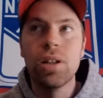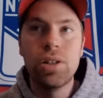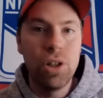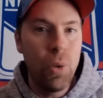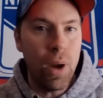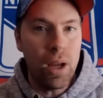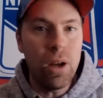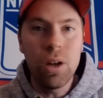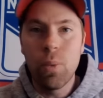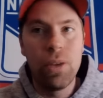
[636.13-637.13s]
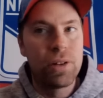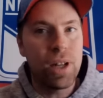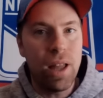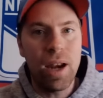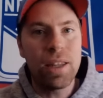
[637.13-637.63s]
do well when there's a
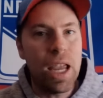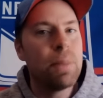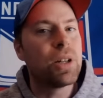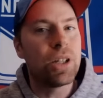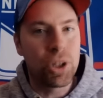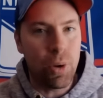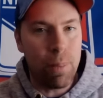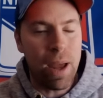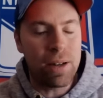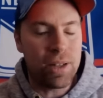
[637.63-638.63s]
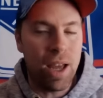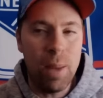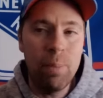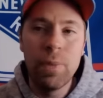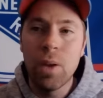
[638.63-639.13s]
lot of games in a short amount of
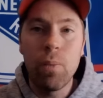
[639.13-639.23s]
time.